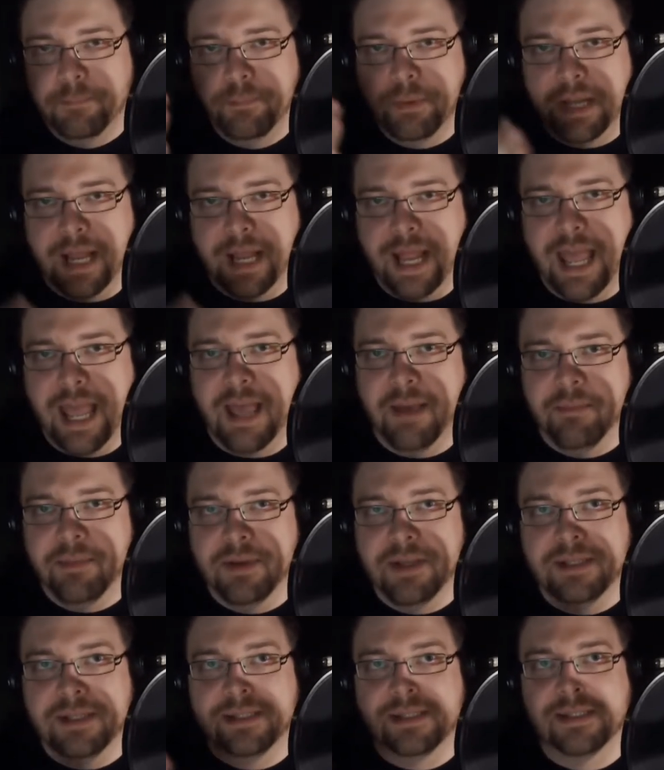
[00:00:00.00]
but
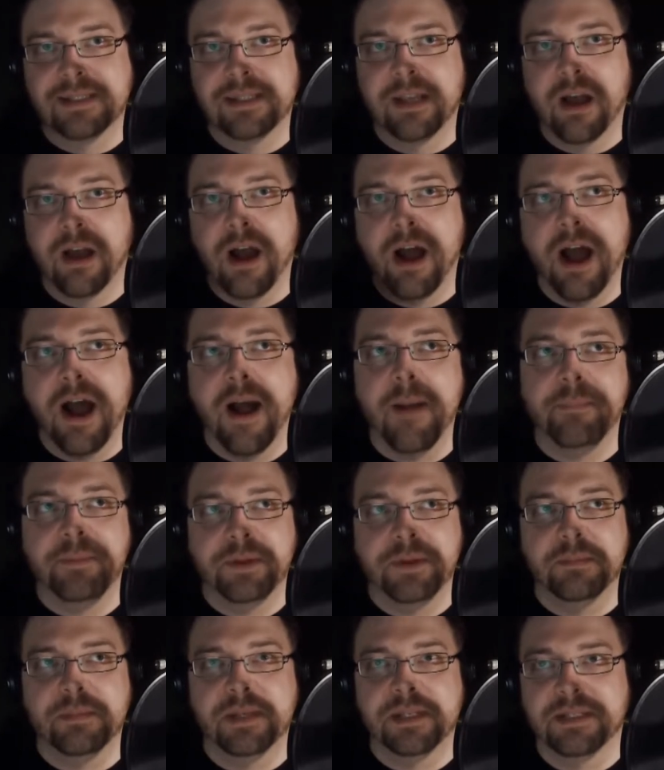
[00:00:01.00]
Emma's
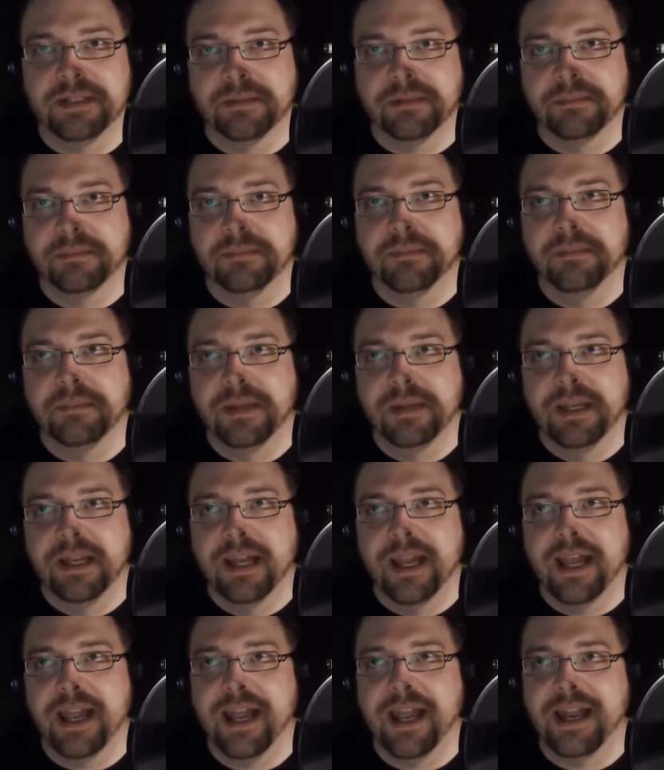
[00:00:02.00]
optimism
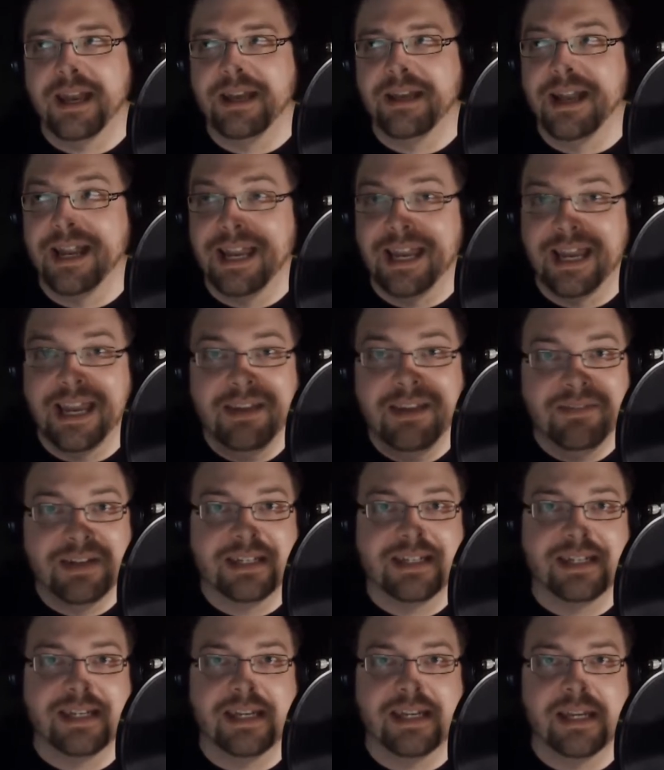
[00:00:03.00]
and
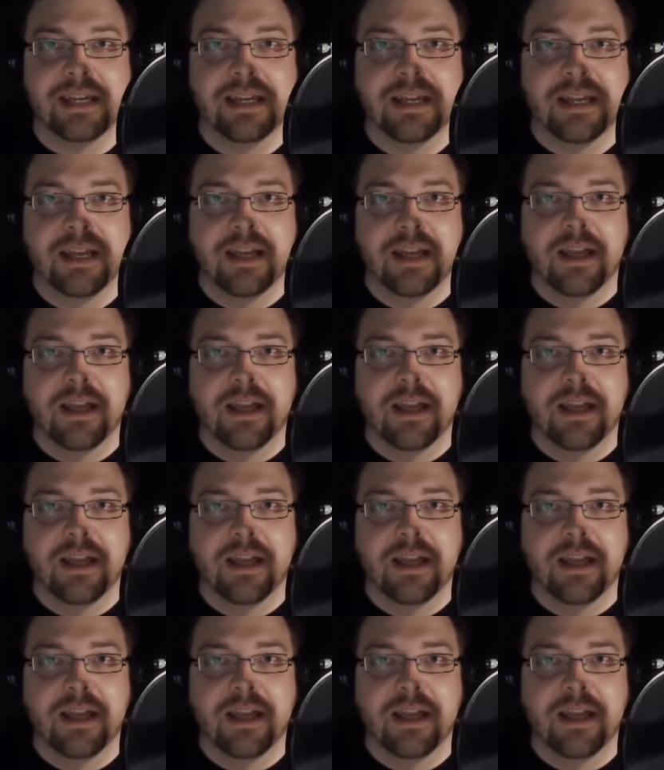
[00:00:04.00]
naivety